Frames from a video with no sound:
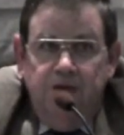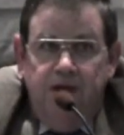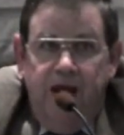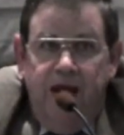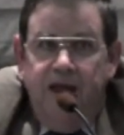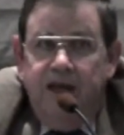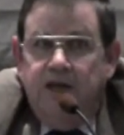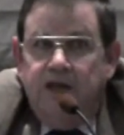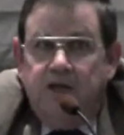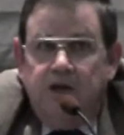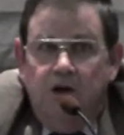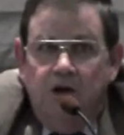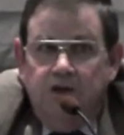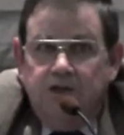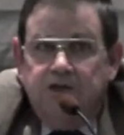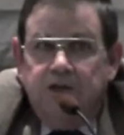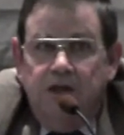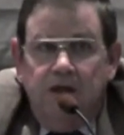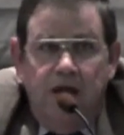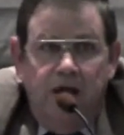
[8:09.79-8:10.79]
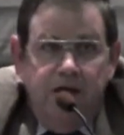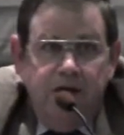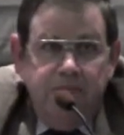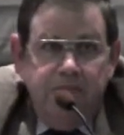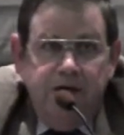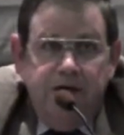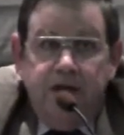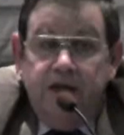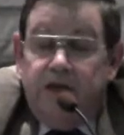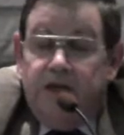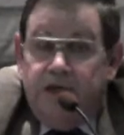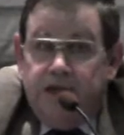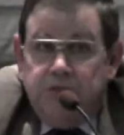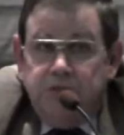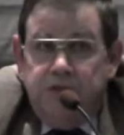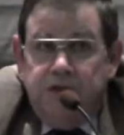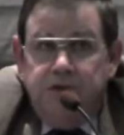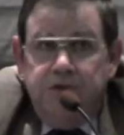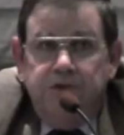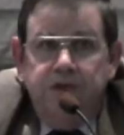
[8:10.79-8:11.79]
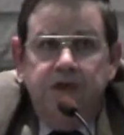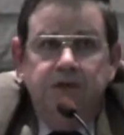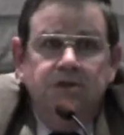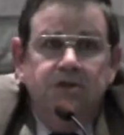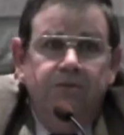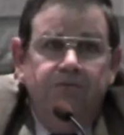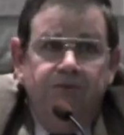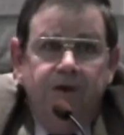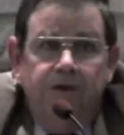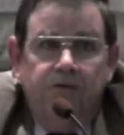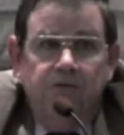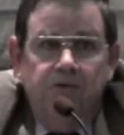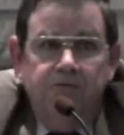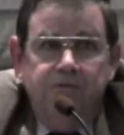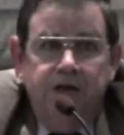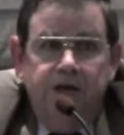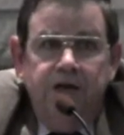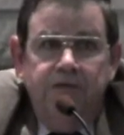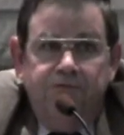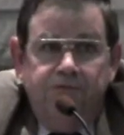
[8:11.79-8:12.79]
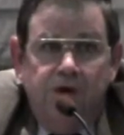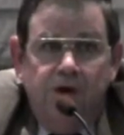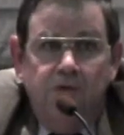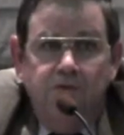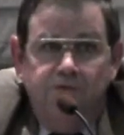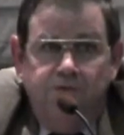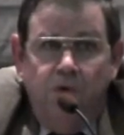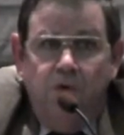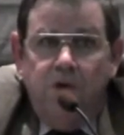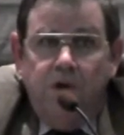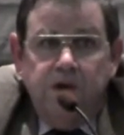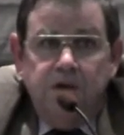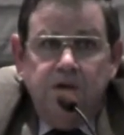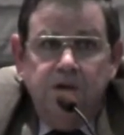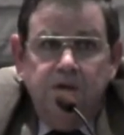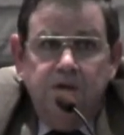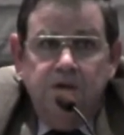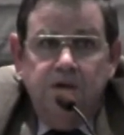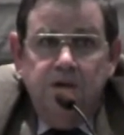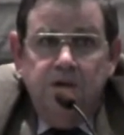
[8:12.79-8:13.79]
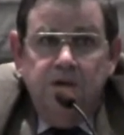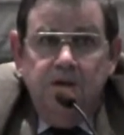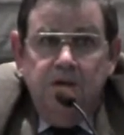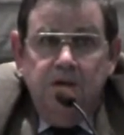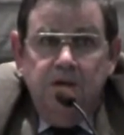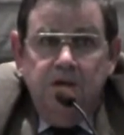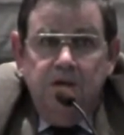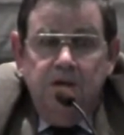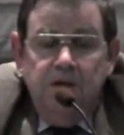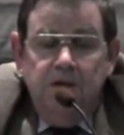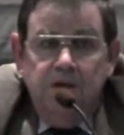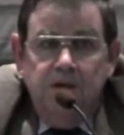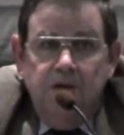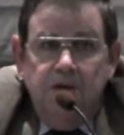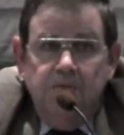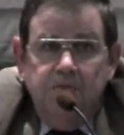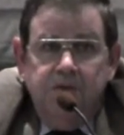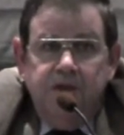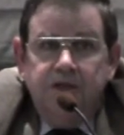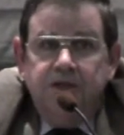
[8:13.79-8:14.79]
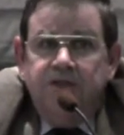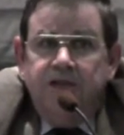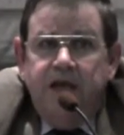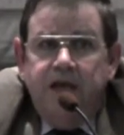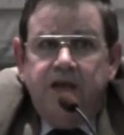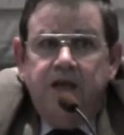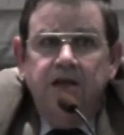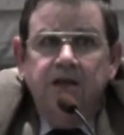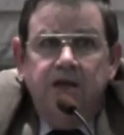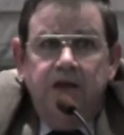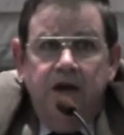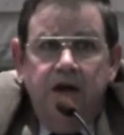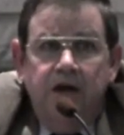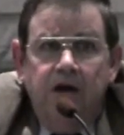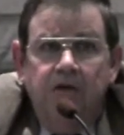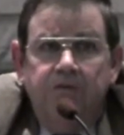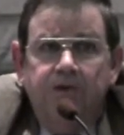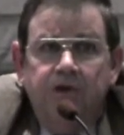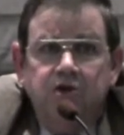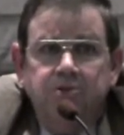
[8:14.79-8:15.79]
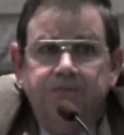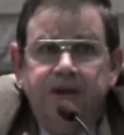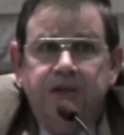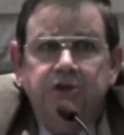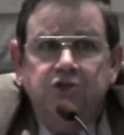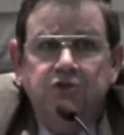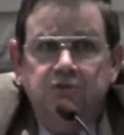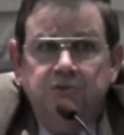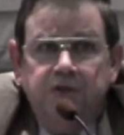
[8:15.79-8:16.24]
and it costs a lot of money, and yes, we do get some federal money for it, but it's taking care of our special